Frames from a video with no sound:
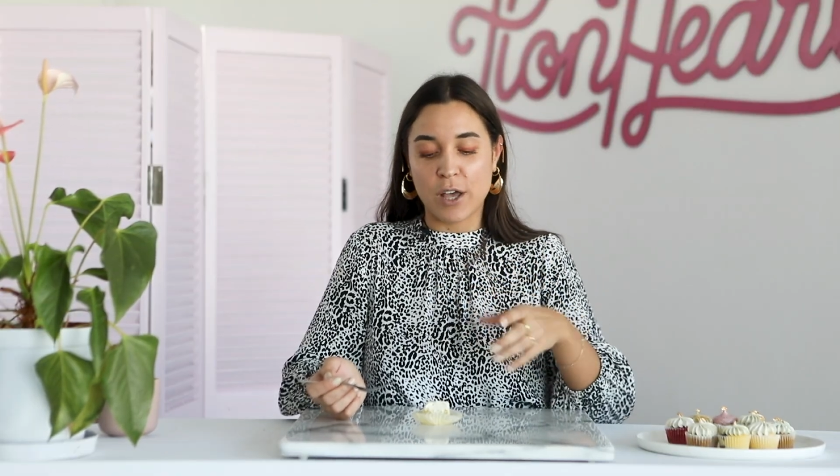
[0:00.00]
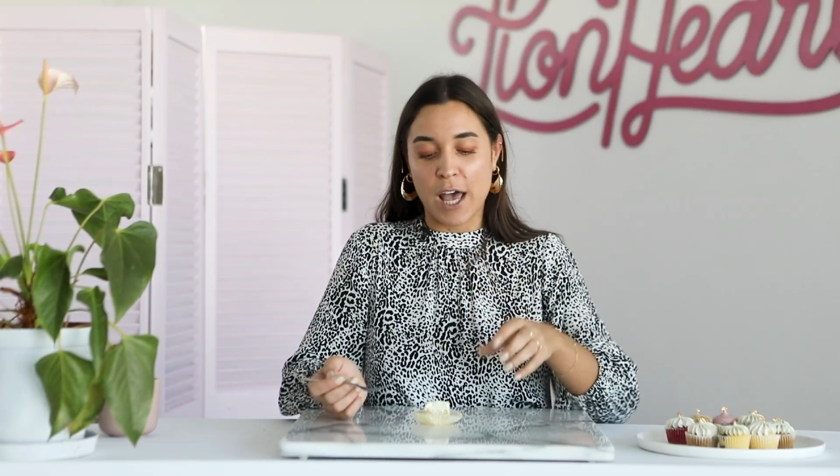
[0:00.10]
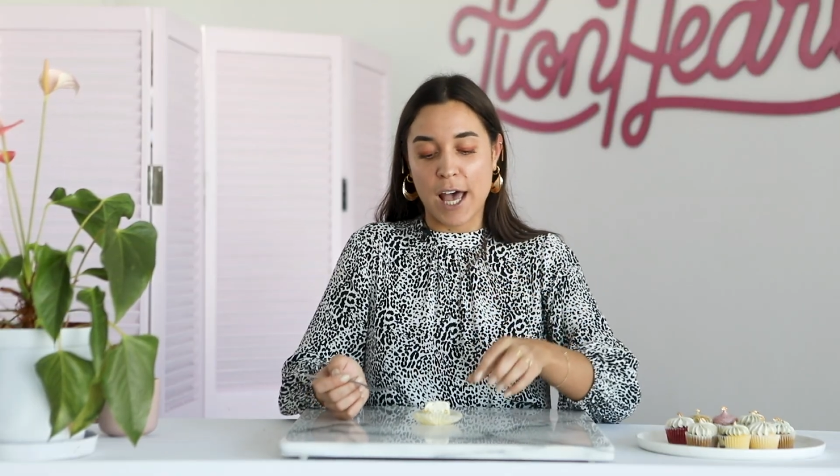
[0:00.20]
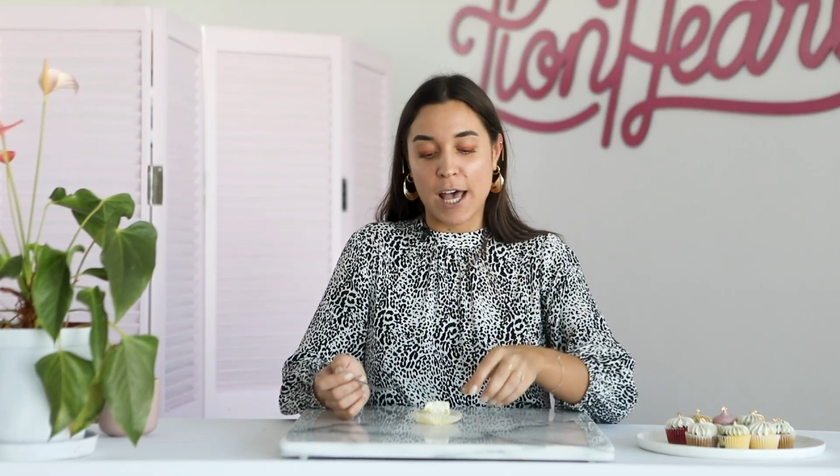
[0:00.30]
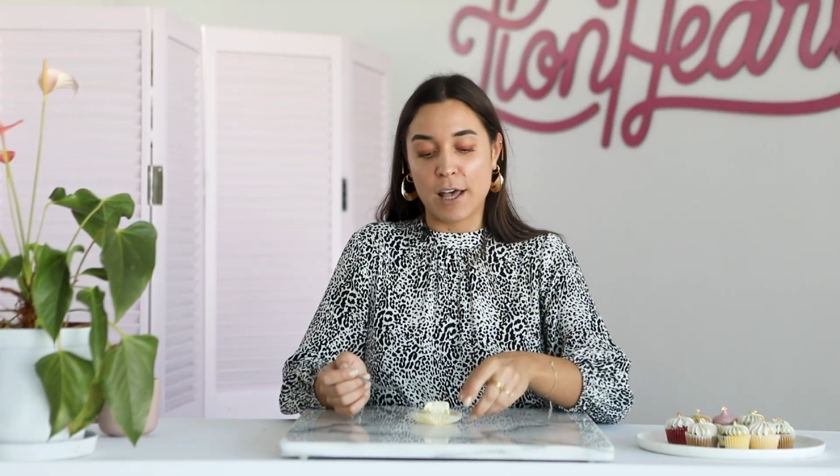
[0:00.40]

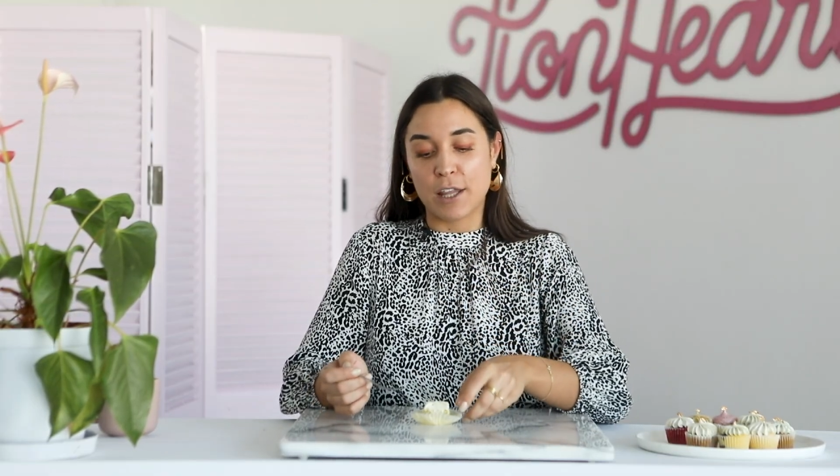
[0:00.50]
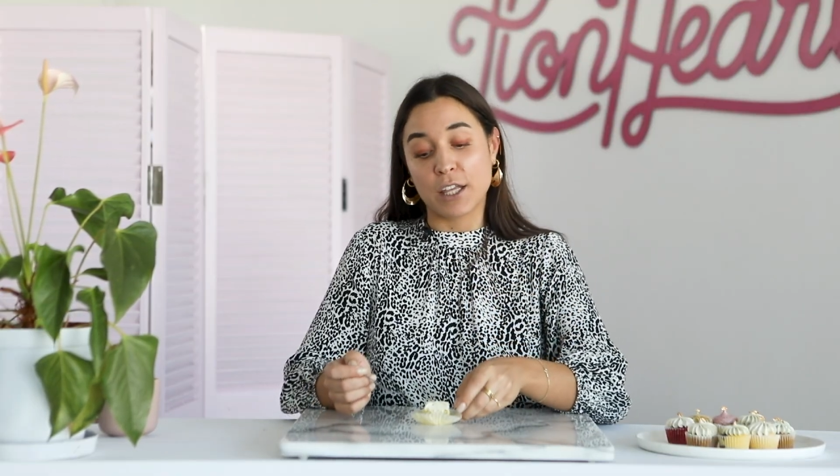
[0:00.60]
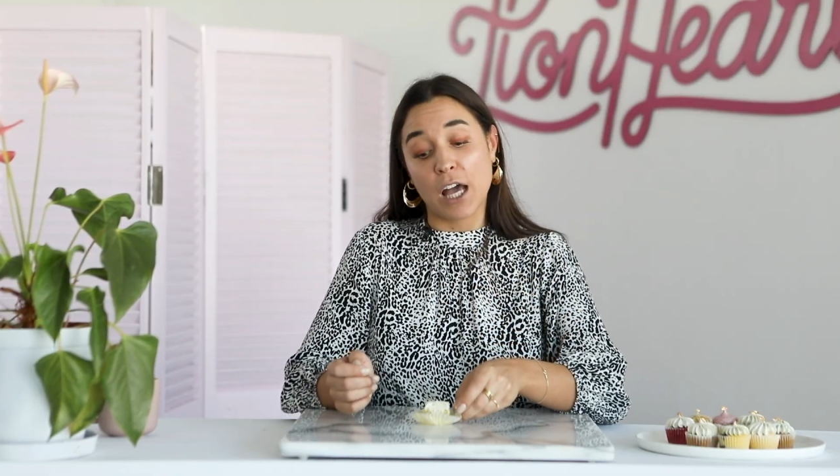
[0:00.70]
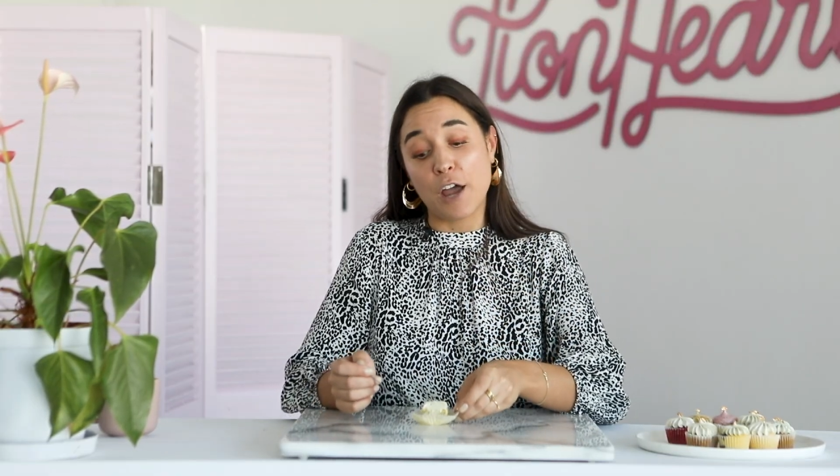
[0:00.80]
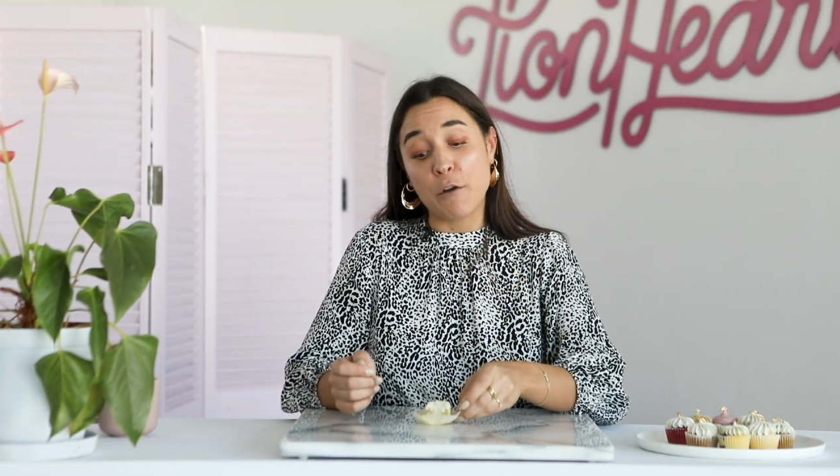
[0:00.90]
The
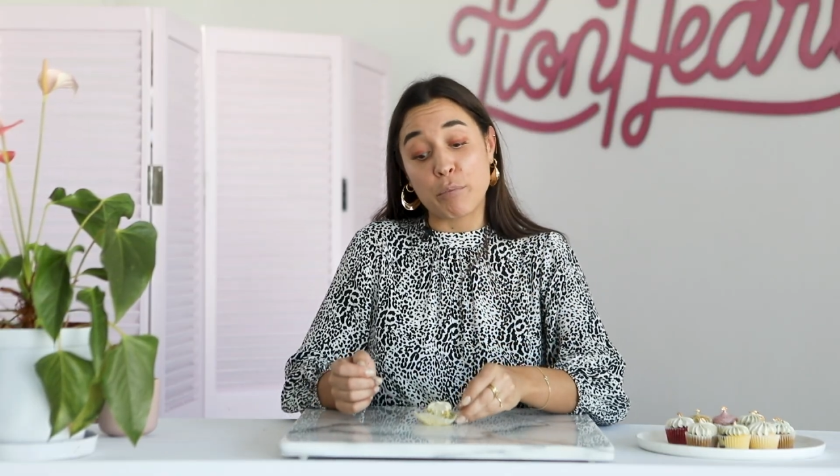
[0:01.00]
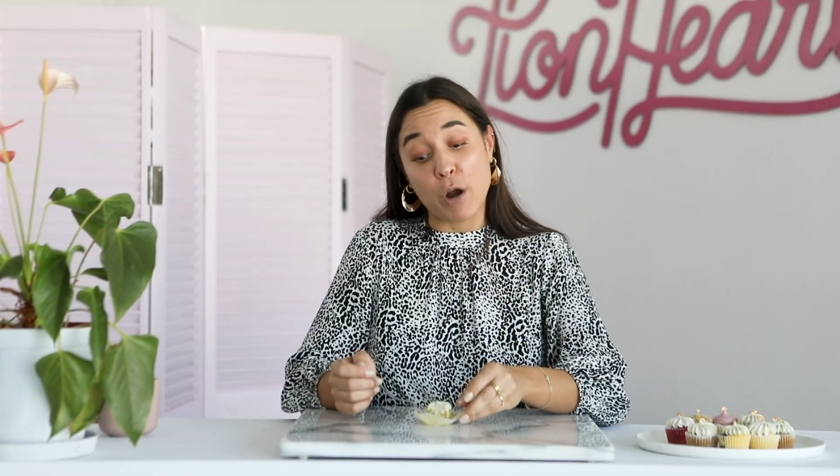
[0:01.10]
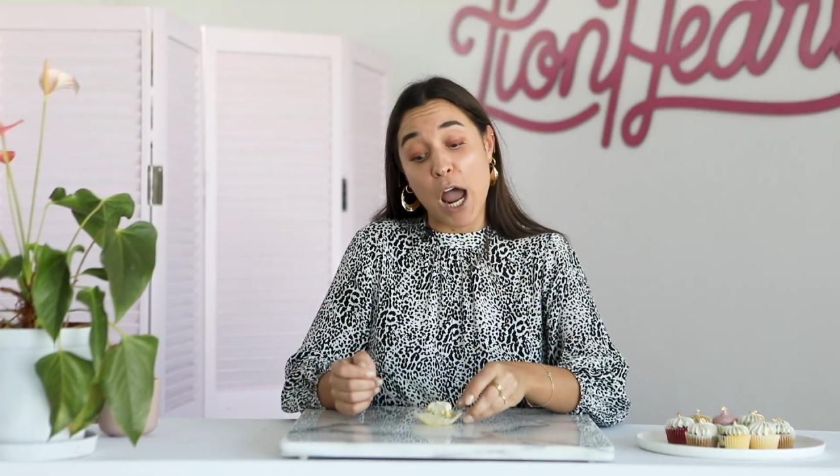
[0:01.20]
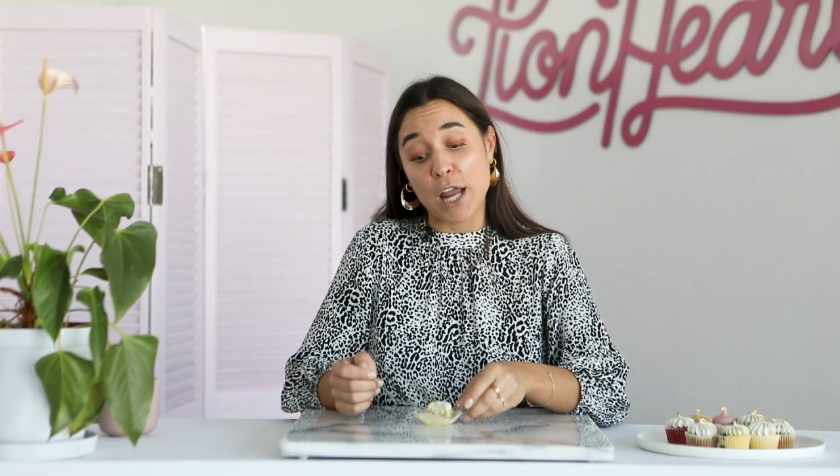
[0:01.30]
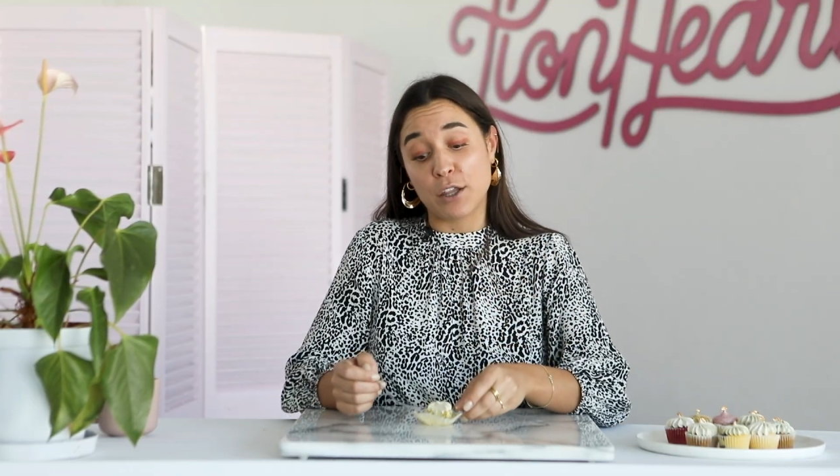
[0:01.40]
kind of bride